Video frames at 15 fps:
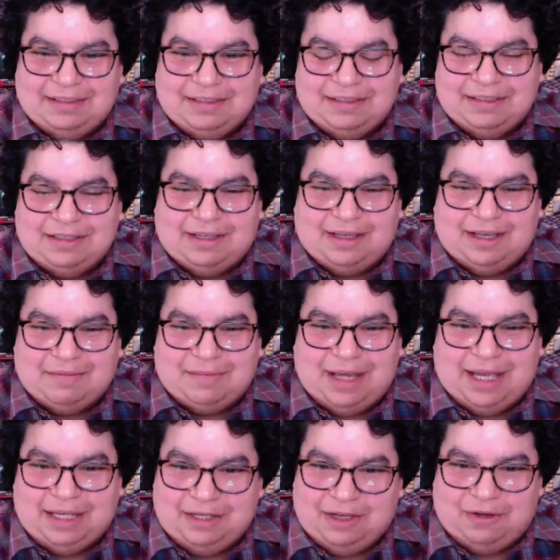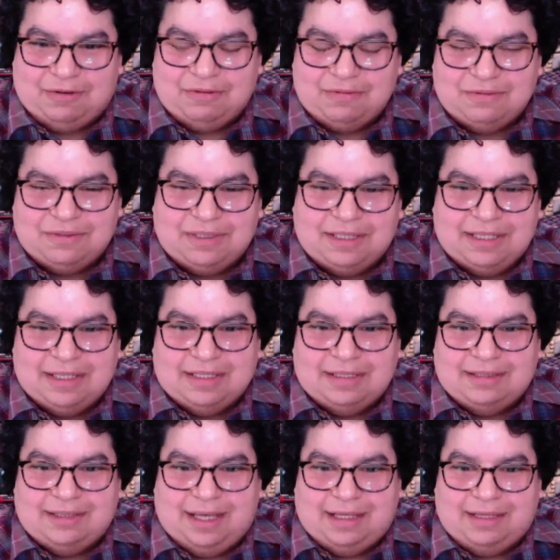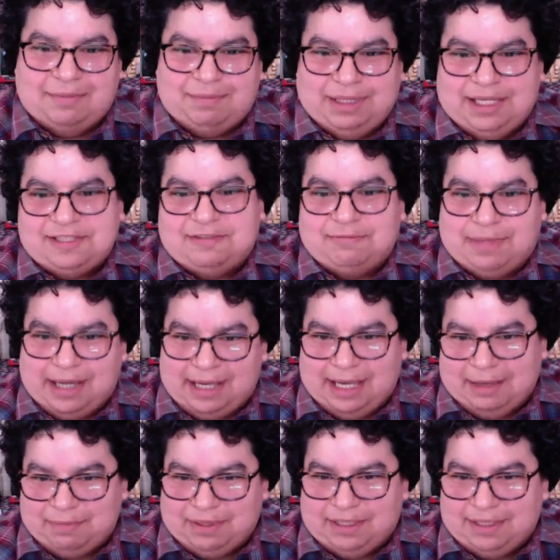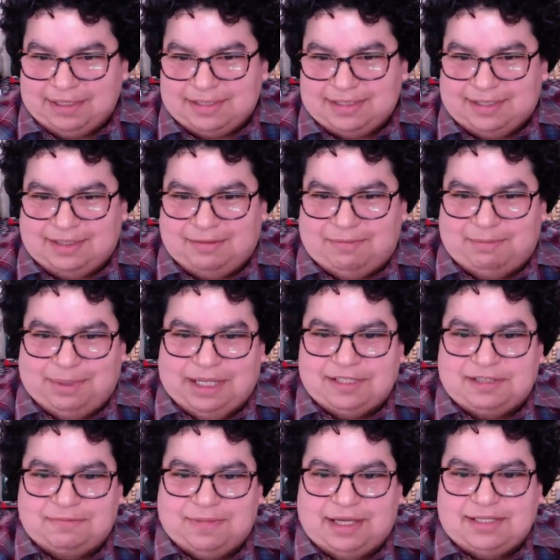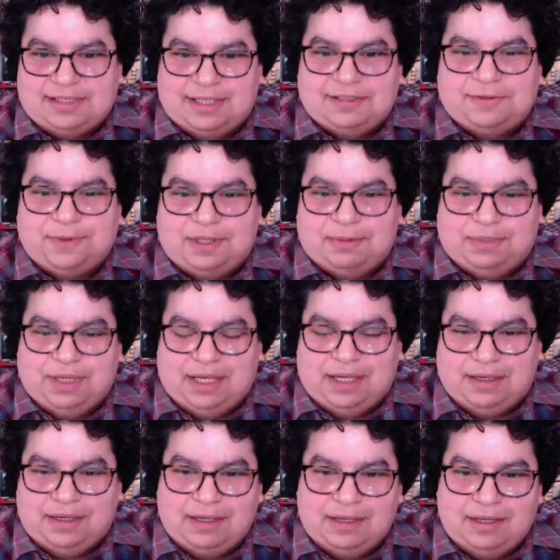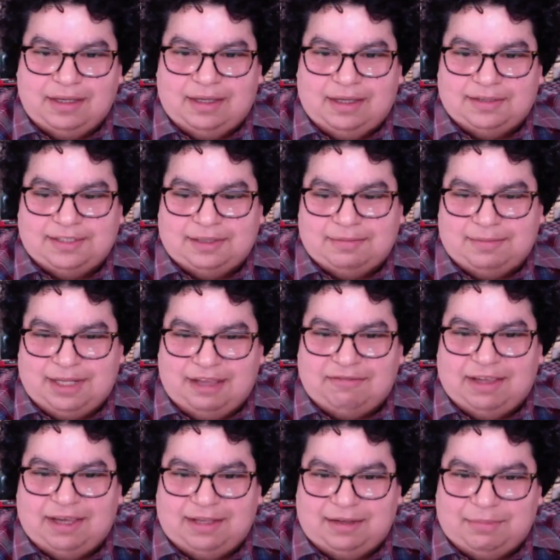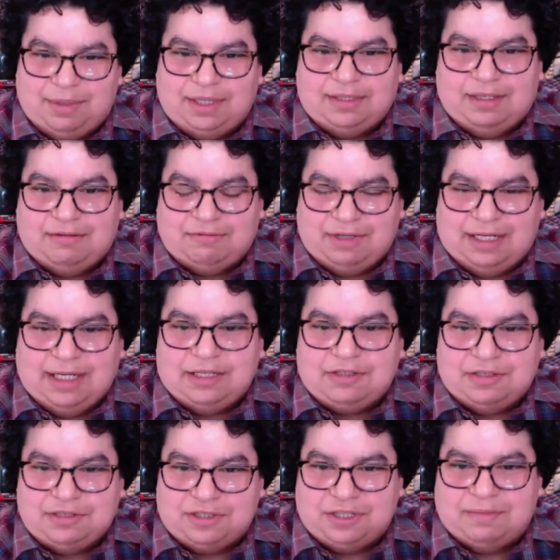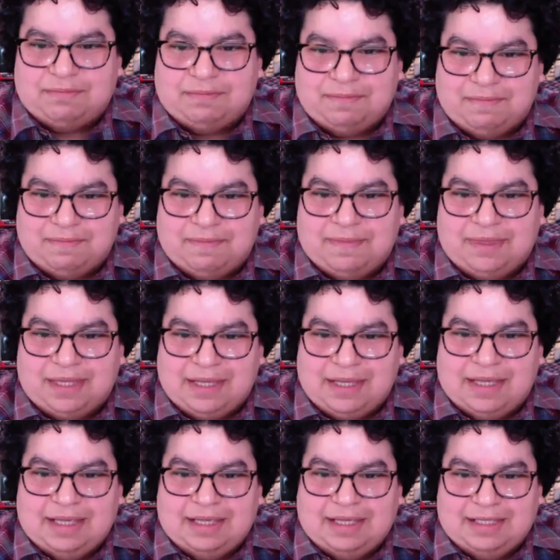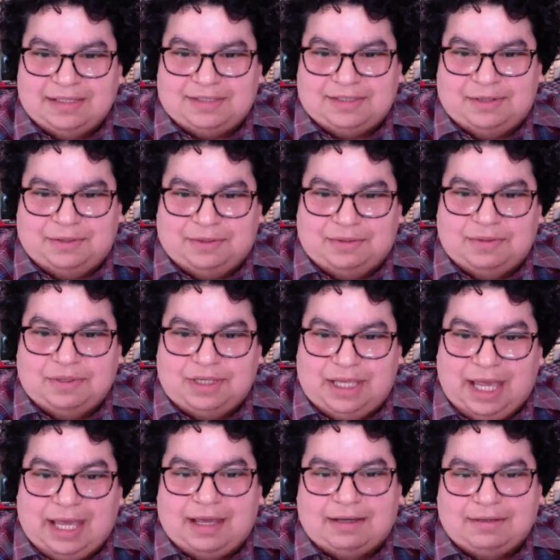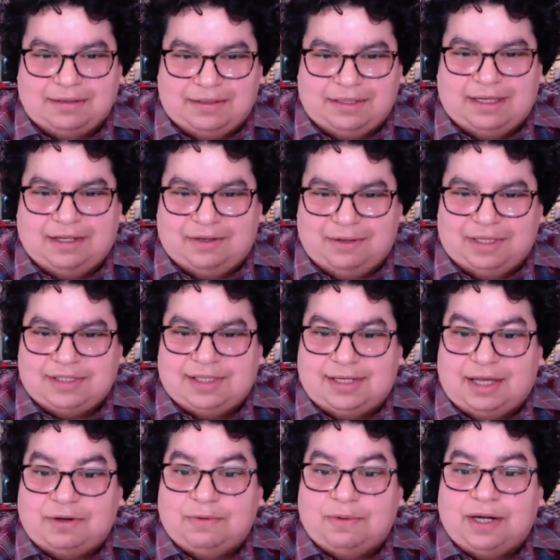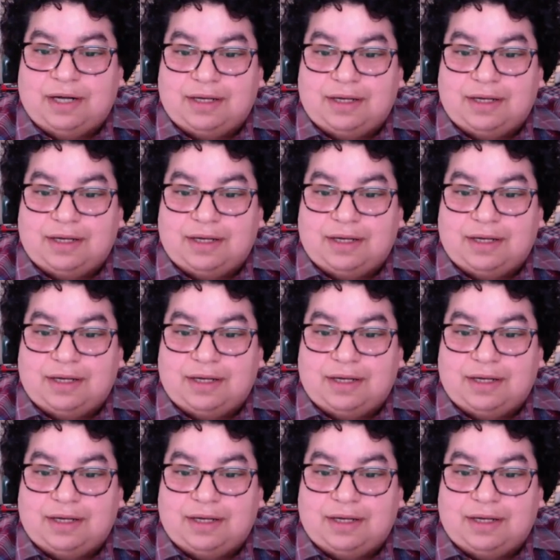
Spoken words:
I know that the place of my happiness and the place of my sense of well-being is in living in abundant relationship. And so, yeah, it's a lot of work.